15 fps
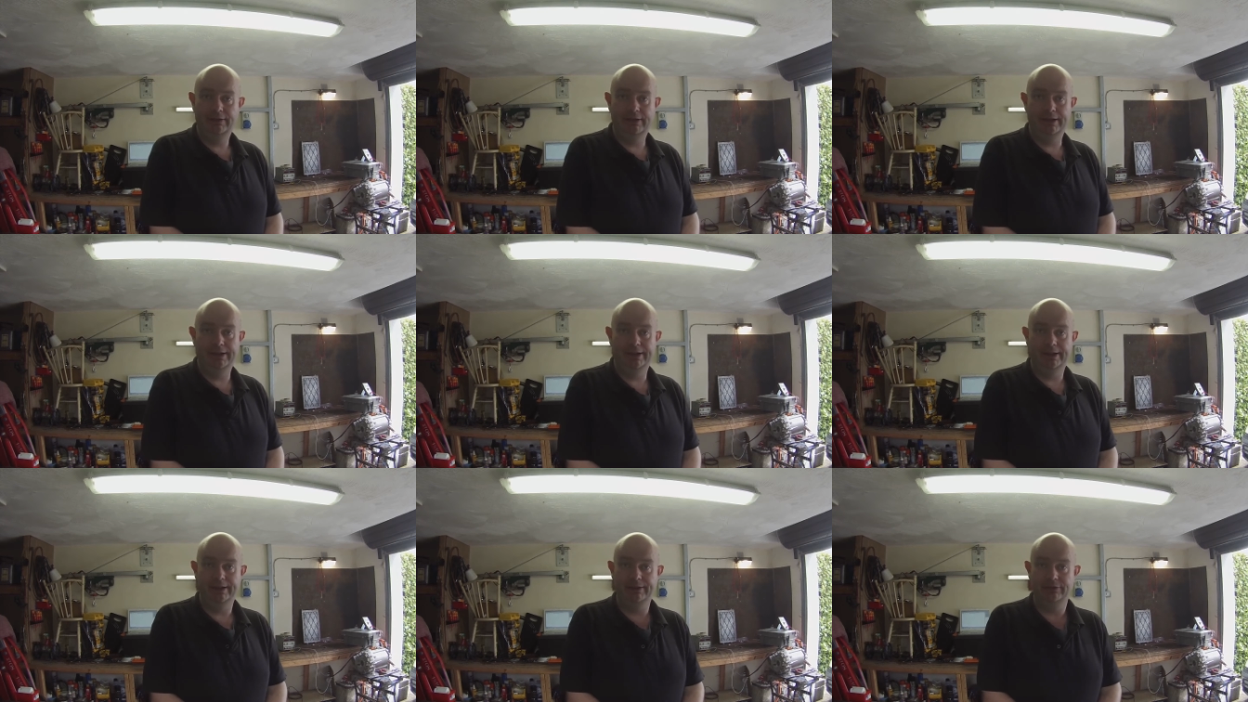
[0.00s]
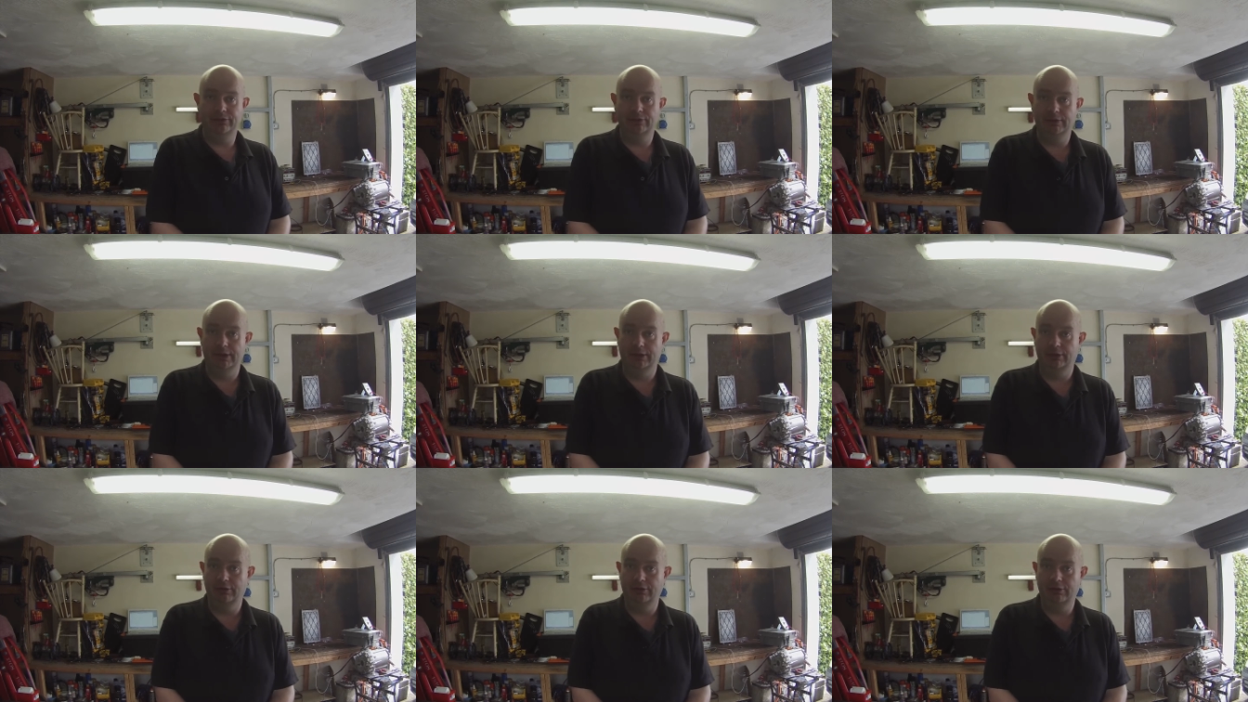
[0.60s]
uh, to
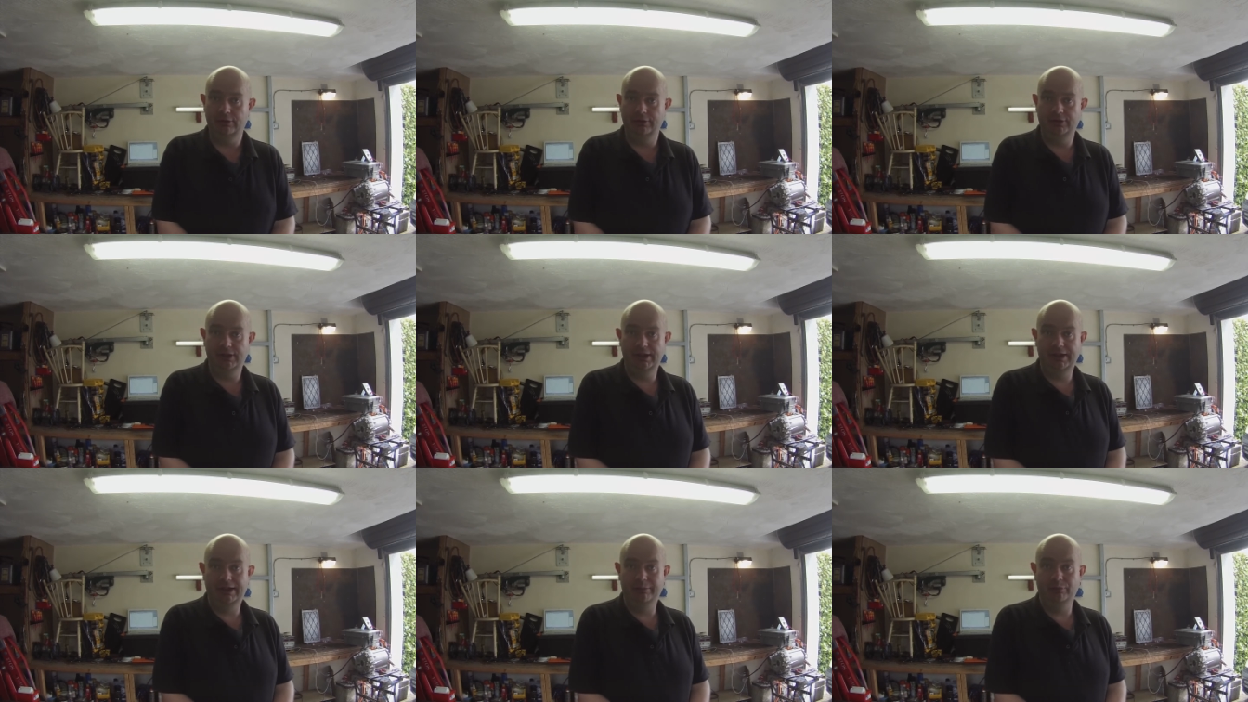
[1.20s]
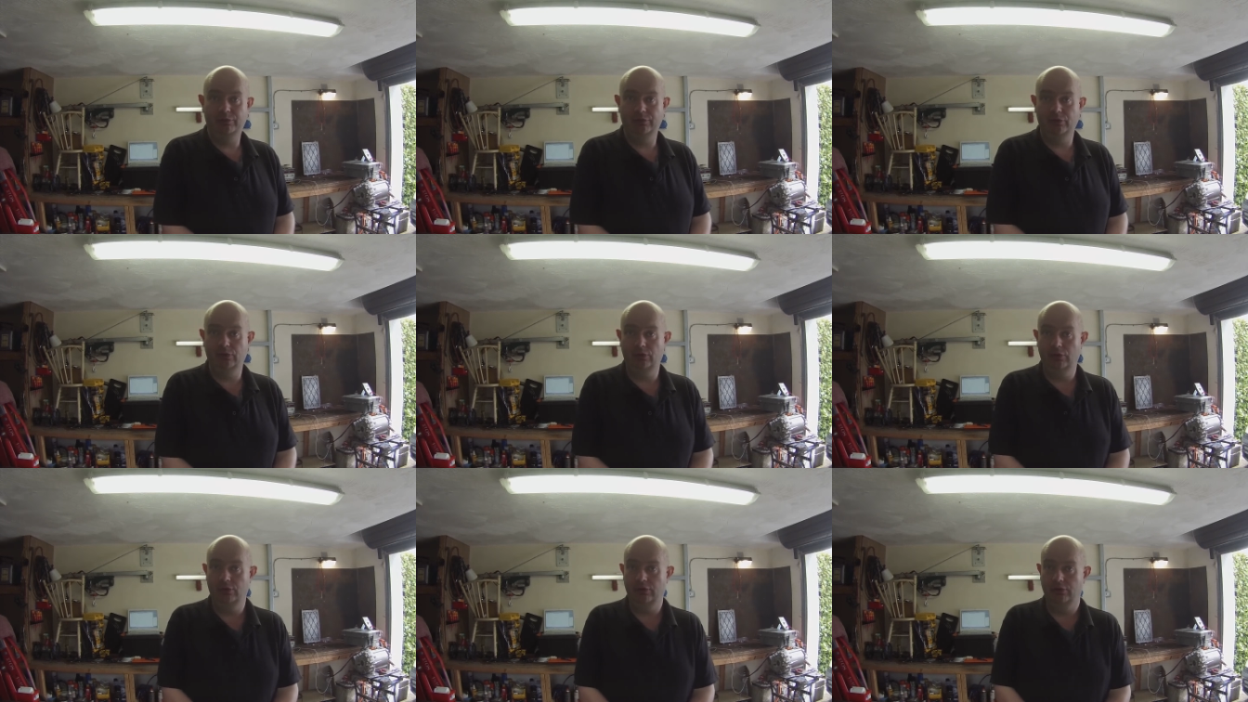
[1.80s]
our
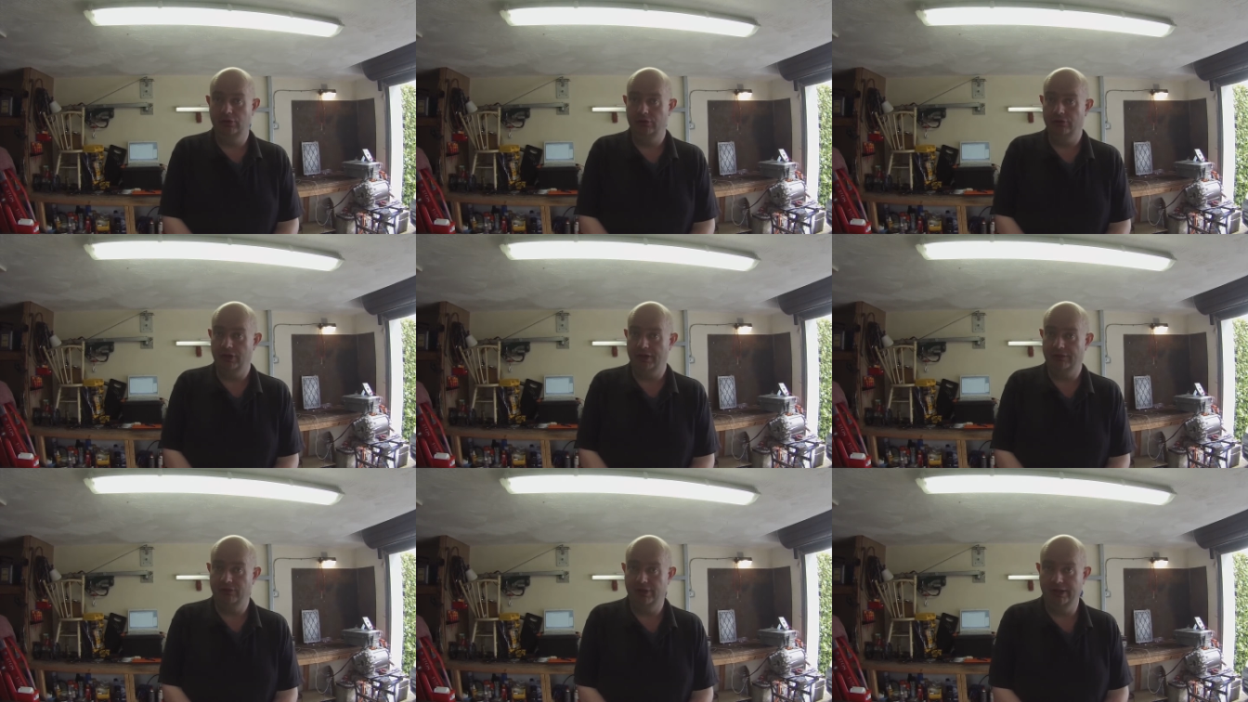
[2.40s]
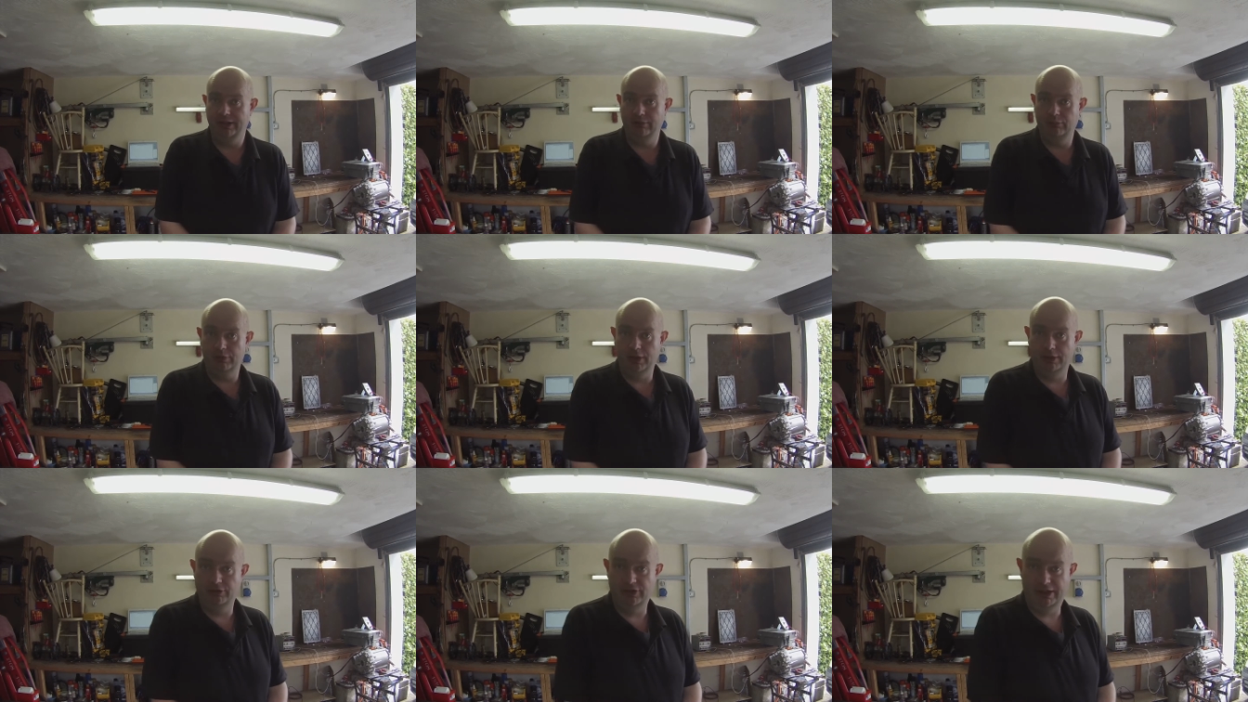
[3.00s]
TM4 drivetrain
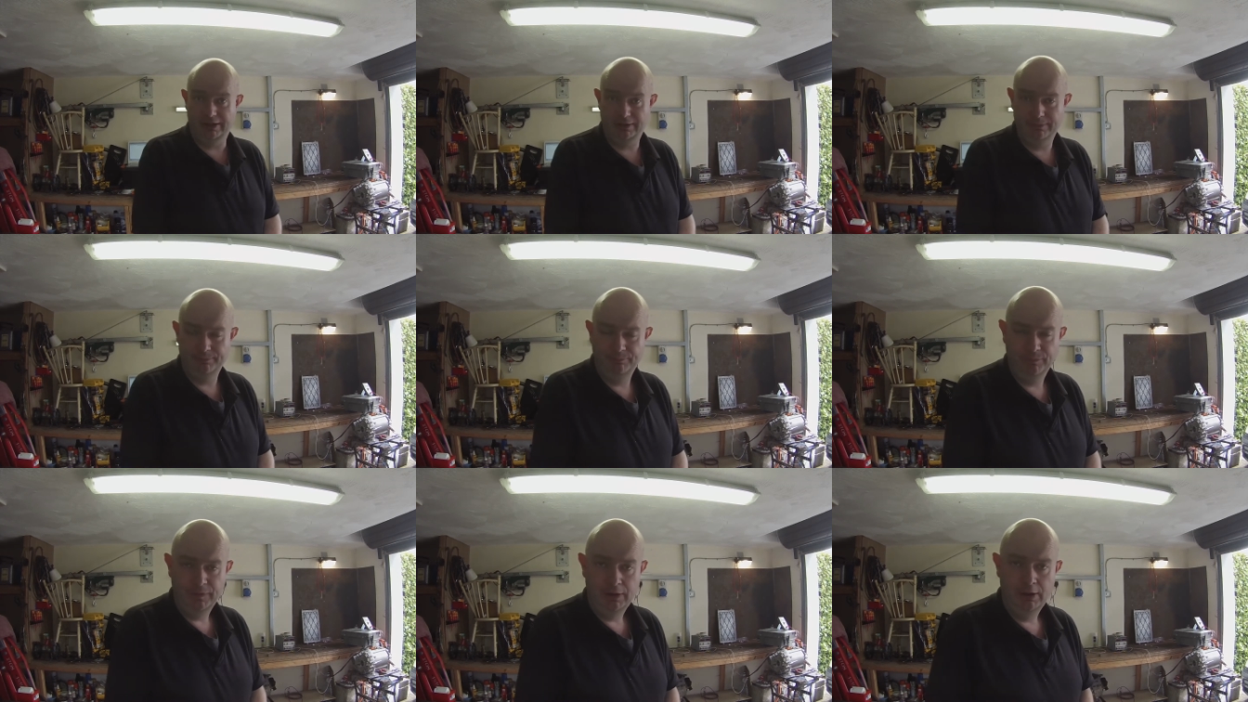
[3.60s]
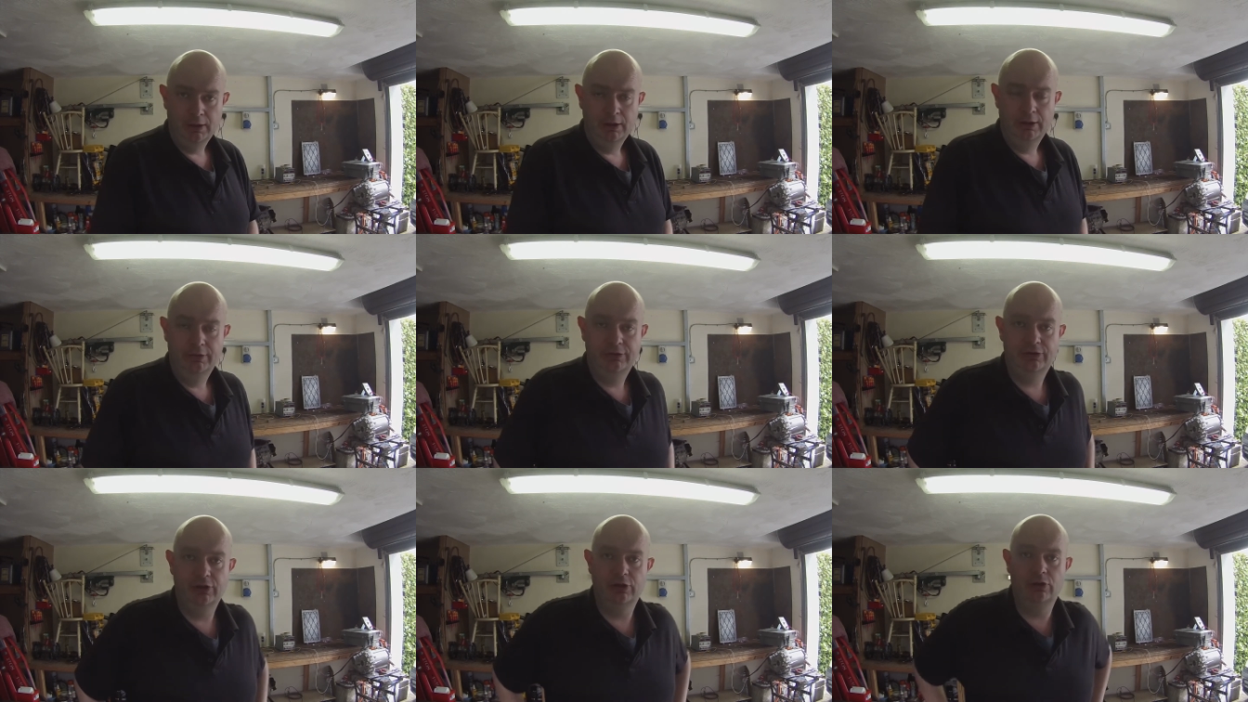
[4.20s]
project.
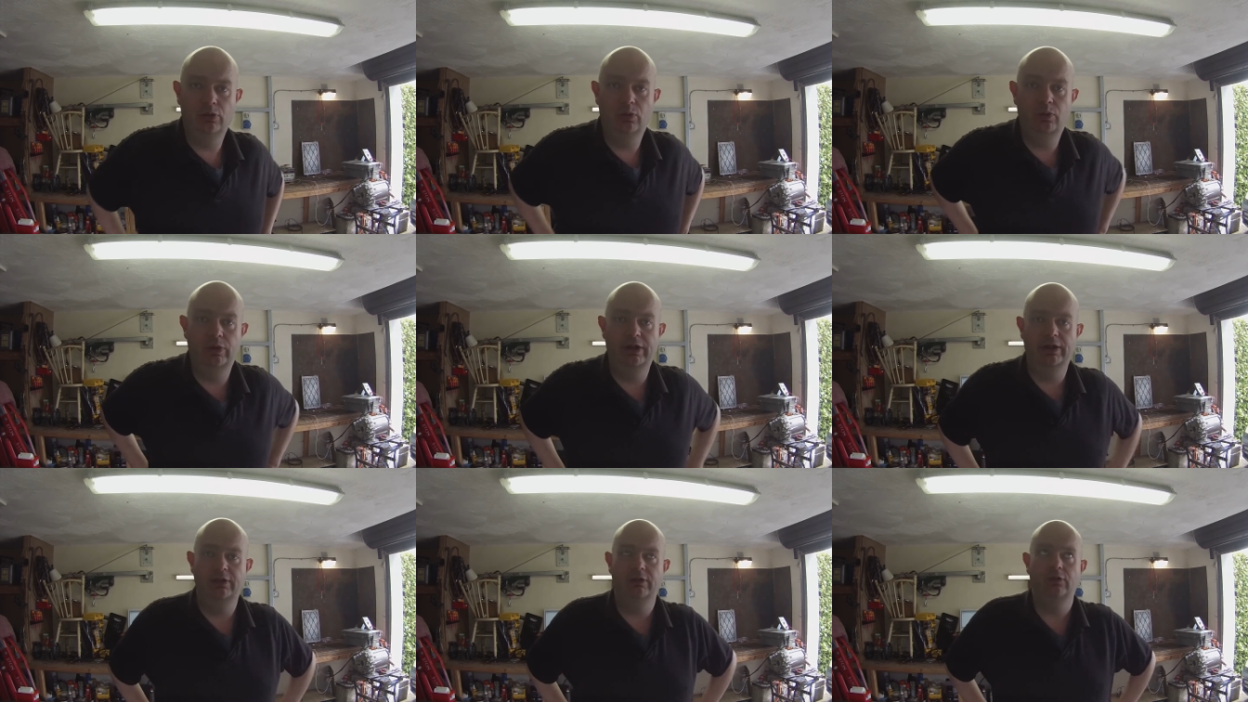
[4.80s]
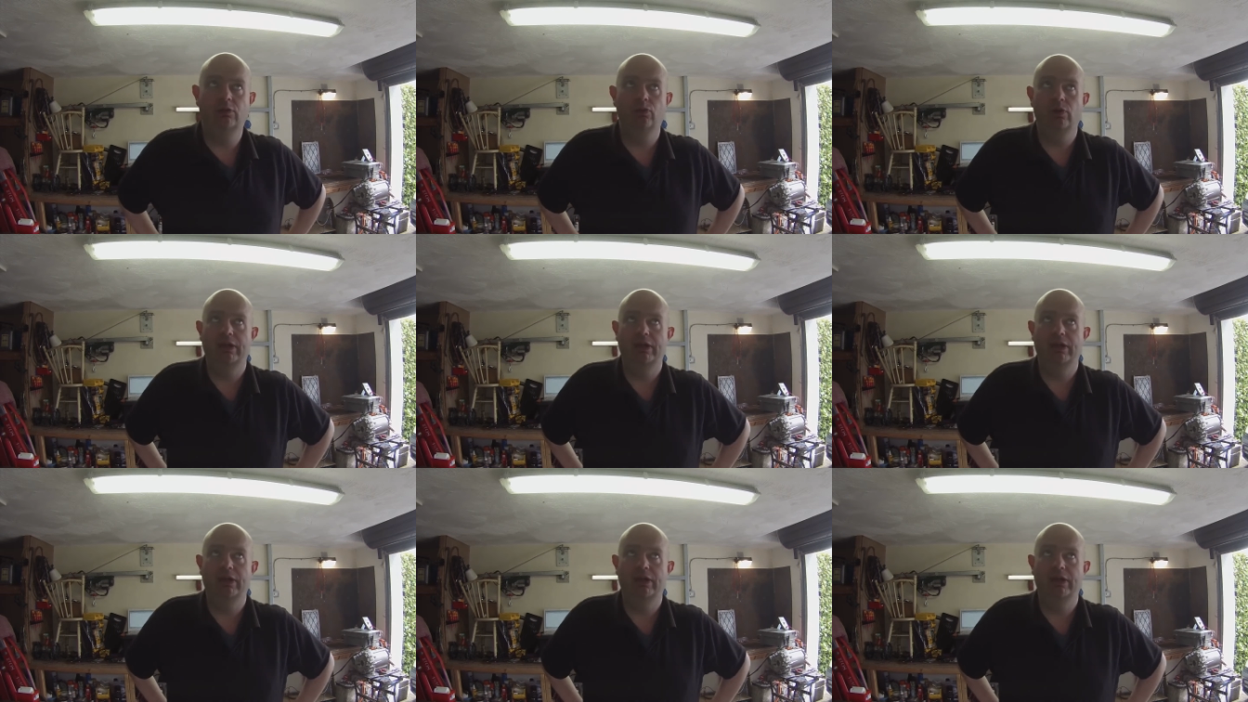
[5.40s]
So when